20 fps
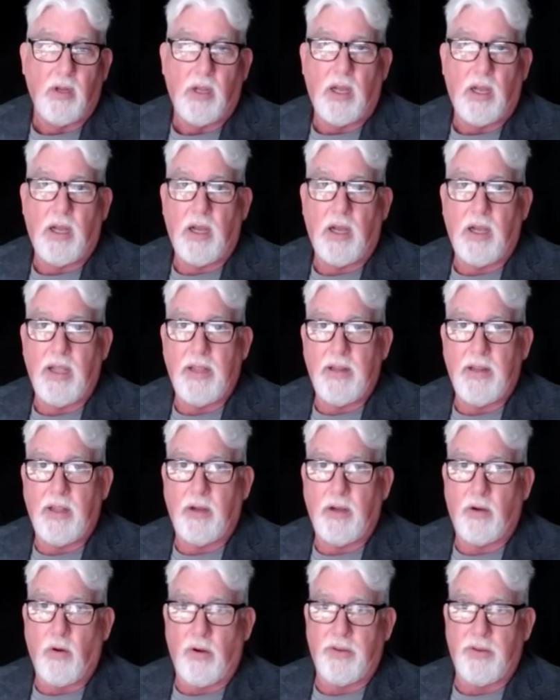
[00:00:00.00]
And then,
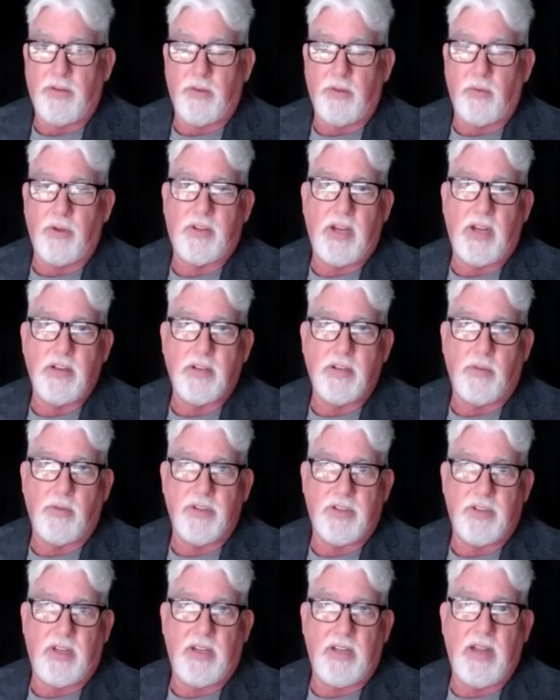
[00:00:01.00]
of course, the rotation we're
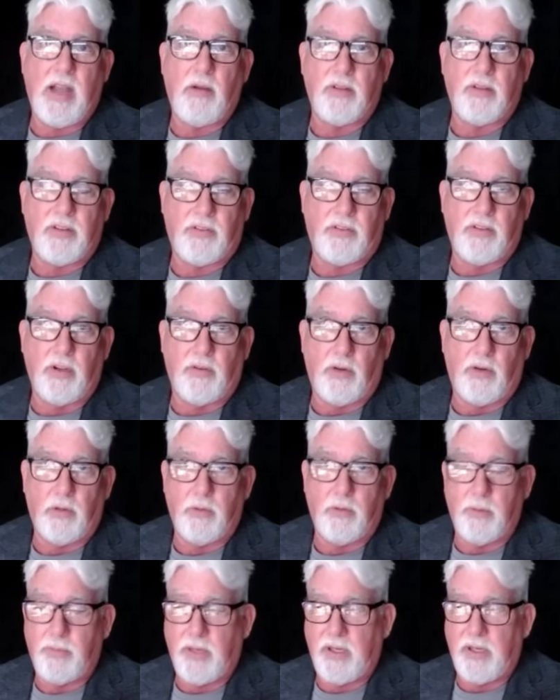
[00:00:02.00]
seeing now into silver
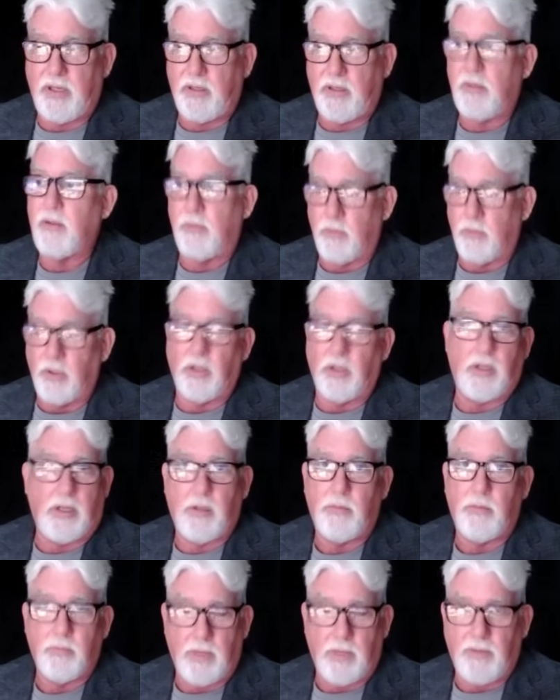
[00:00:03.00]
would be
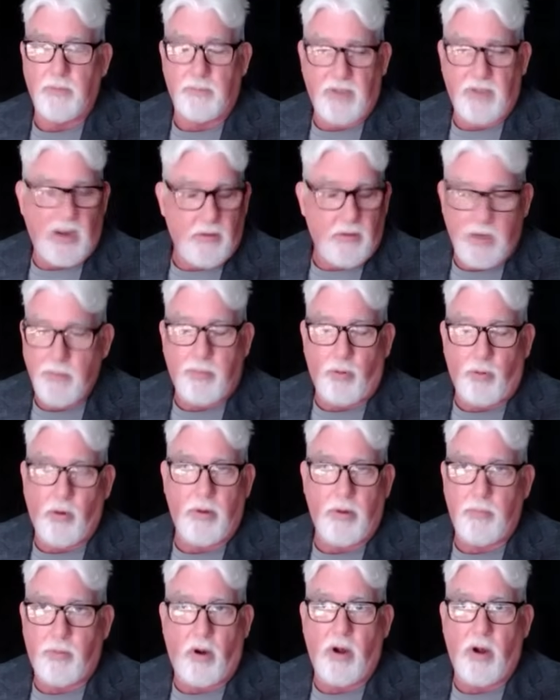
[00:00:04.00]
really very
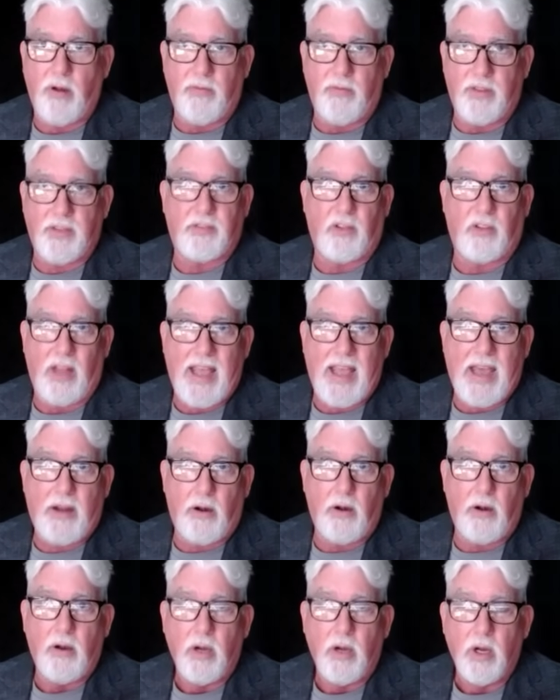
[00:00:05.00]
important part of this
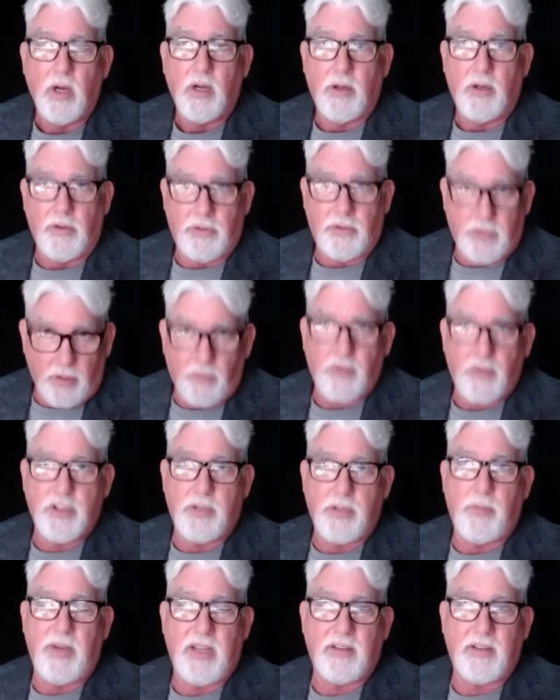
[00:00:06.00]
ladder, because silver
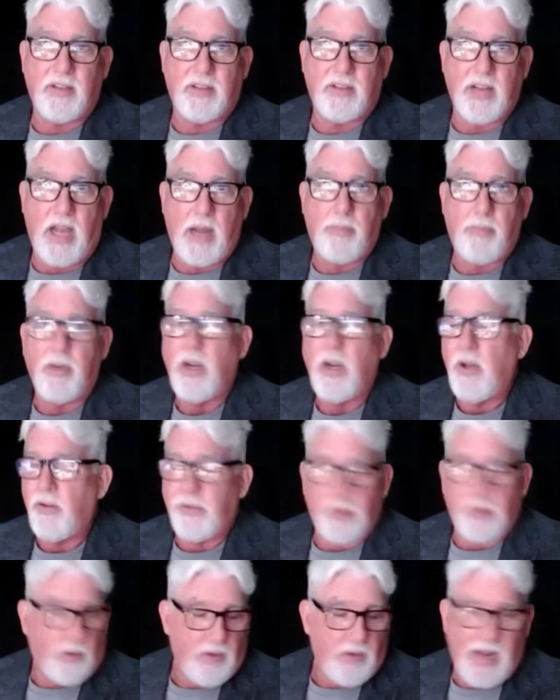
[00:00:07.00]
should be at the top.
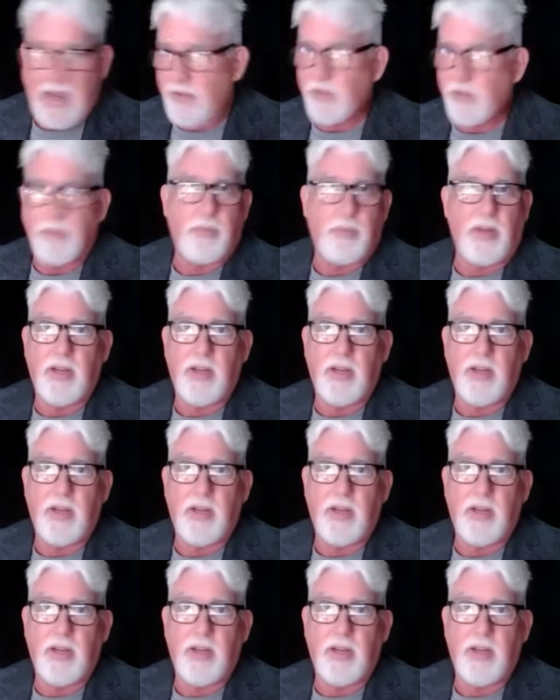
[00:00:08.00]
Silver hasn't